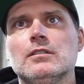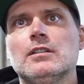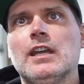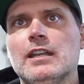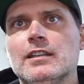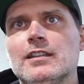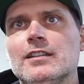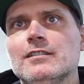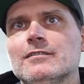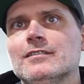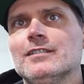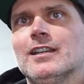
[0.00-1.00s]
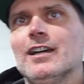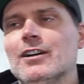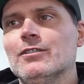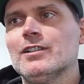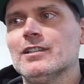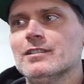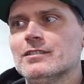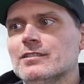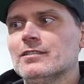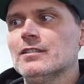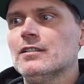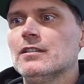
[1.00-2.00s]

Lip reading: Editing? No, because